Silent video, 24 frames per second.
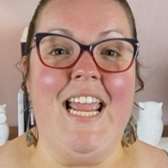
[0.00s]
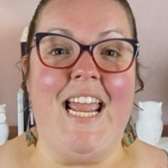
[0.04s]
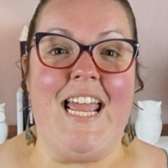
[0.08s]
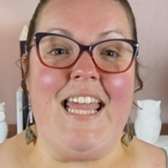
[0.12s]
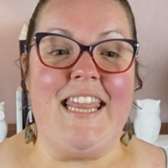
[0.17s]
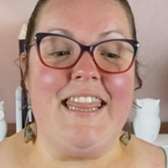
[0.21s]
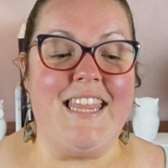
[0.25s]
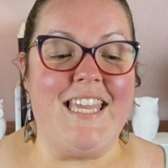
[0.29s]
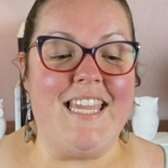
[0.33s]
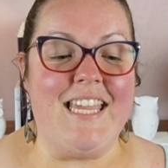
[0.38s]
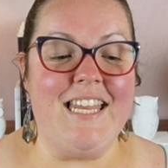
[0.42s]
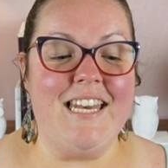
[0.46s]

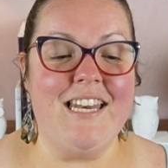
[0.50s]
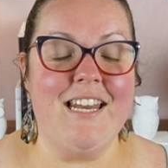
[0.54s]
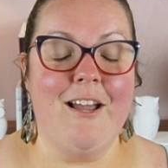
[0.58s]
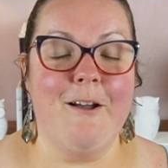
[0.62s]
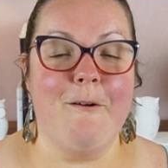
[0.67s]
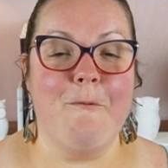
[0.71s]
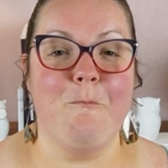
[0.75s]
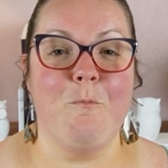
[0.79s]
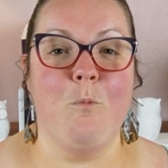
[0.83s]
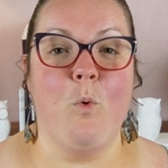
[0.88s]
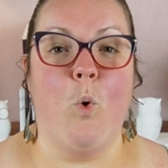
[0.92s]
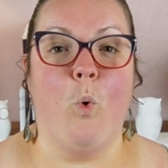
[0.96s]
And then
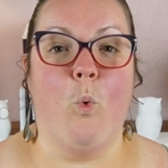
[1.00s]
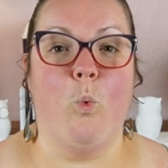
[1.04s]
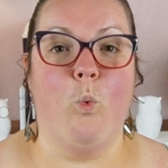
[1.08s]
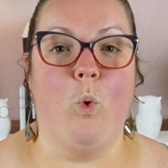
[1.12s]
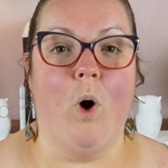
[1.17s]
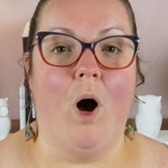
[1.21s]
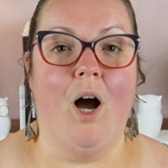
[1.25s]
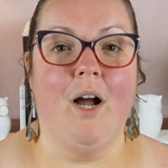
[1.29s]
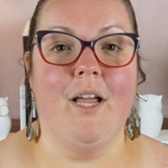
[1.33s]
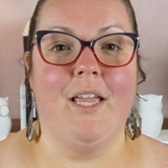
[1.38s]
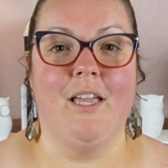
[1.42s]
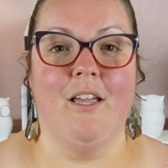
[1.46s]

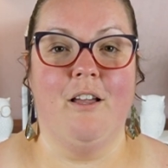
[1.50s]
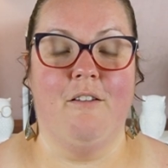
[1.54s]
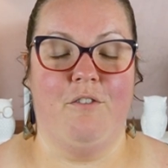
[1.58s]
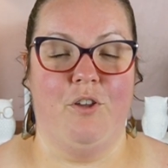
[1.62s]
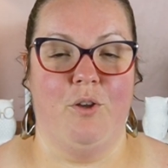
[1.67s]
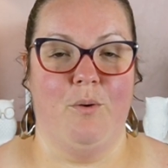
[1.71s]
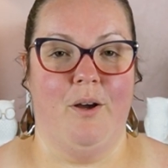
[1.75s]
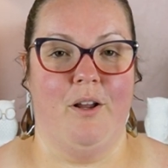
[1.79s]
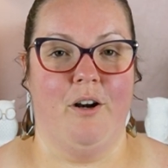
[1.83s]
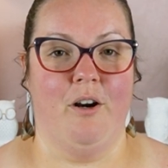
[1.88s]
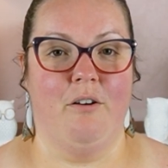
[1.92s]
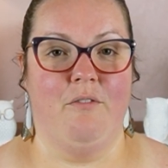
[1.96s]
walking a
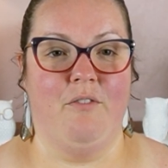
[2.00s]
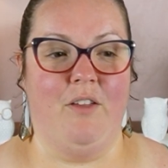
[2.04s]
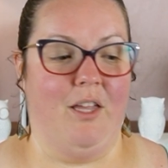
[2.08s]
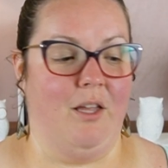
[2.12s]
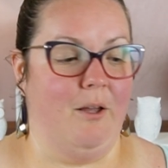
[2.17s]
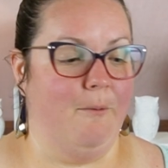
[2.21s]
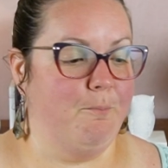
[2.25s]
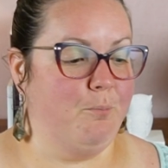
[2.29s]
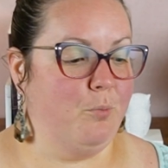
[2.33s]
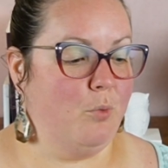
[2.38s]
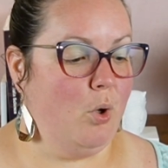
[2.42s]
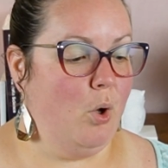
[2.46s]
few hundred
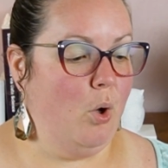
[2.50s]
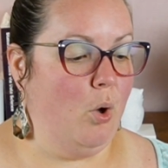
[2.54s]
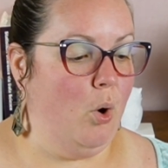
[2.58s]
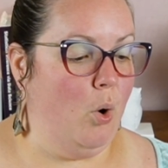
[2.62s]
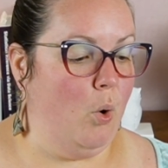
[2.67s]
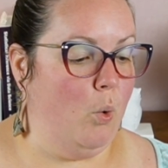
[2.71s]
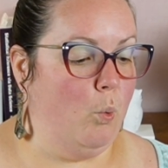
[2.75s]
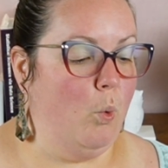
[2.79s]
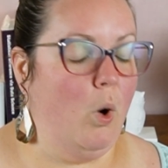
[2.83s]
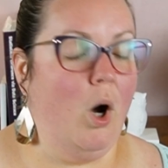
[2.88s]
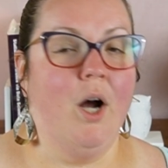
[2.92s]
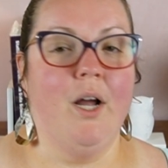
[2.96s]
feet,
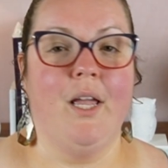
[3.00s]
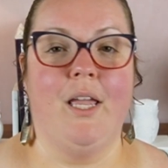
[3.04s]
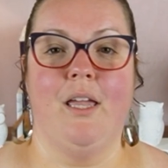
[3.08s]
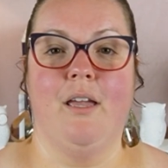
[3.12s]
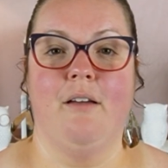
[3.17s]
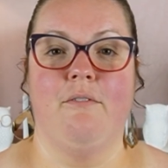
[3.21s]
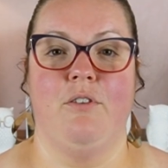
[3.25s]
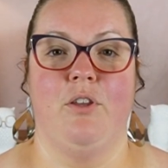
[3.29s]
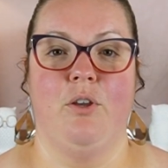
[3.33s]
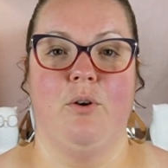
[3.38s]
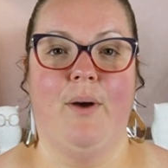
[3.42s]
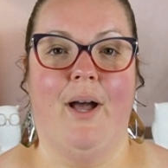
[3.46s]
walking
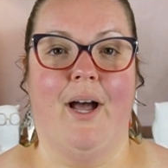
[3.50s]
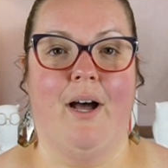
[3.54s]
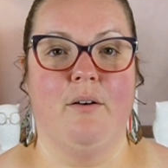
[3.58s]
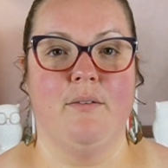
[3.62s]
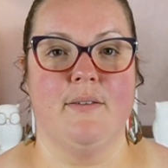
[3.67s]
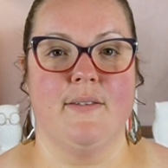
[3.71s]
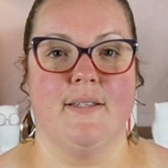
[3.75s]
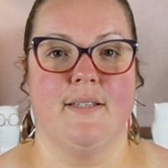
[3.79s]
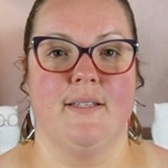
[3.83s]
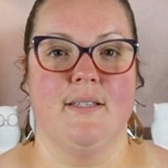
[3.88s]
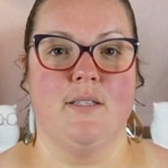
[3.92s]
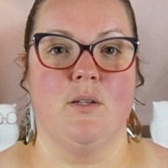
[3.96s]
a few
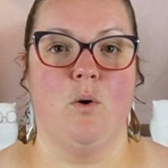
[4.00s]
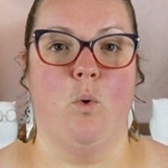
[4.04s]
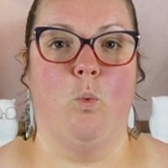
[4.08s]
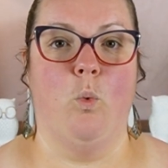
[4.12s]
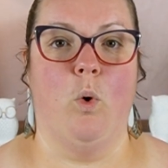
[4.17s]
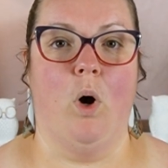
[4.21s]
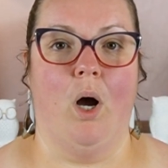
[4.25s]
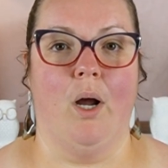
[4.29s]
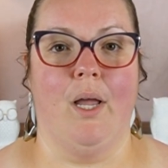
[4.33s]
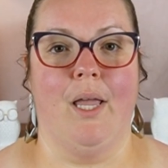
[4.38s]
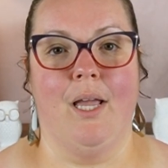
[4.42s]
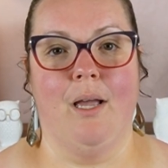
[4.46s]
houses,
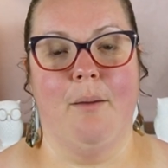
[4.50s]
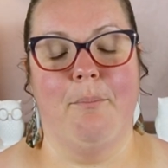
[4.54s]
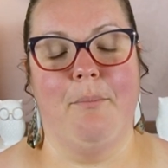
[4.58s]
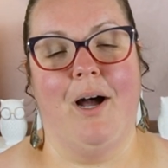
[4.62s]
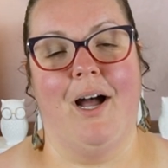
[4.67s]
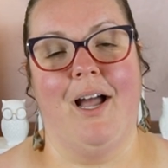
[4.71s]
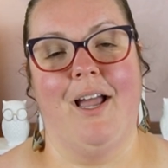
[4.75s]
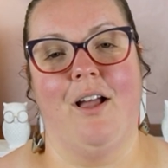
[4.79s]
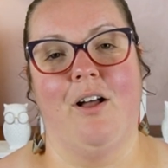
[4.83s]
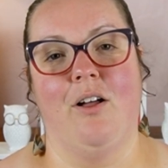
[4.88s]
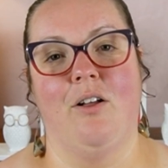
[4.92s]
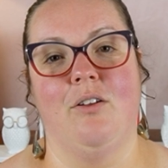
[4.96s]
walking a
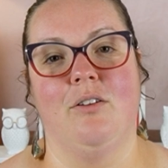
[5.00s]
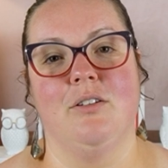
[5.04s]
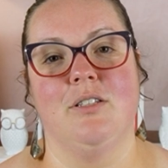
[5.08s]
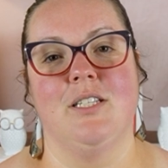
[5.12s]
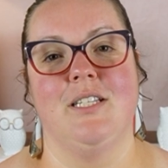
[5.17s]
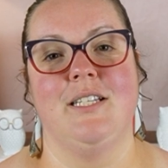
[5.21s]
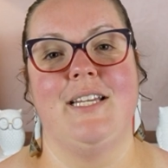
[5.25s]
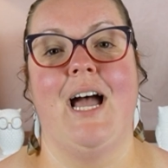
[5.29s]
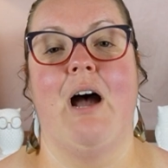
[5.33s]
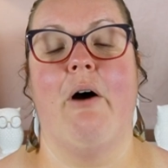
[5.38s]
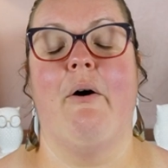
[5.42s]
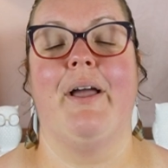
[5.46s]
mile
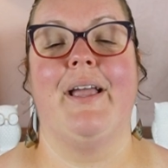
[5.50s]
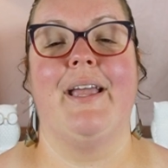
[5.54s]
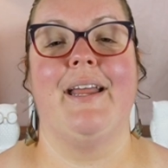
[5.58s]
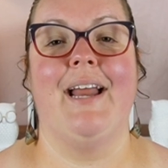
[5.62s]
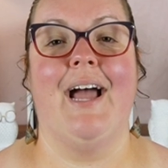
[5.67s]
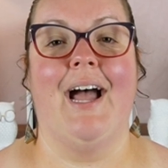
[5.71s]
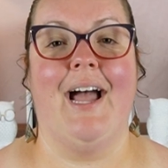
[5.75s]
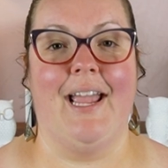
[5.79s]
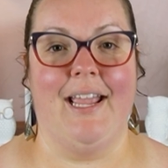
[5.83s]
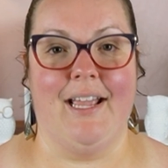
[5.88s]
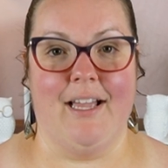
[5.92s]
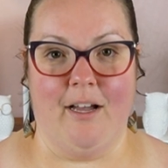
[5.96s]
to now I can
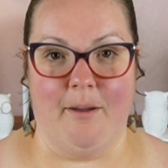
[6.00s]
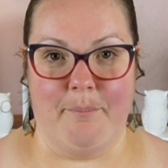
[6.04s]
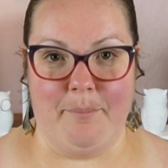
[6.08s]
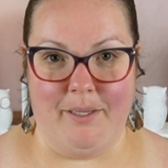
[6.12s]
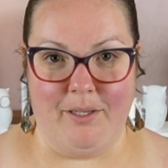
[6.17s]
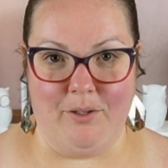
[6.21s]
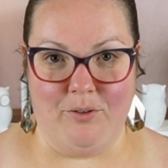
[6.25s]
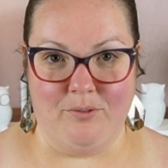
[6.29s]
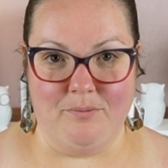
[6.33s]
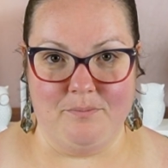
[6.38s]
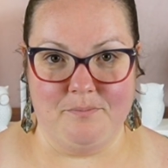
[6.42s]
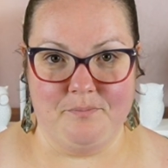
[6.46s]
hike
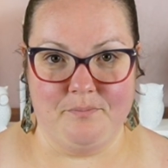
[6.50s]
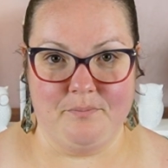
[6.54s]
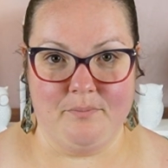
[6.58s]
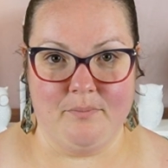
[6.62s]
uphill.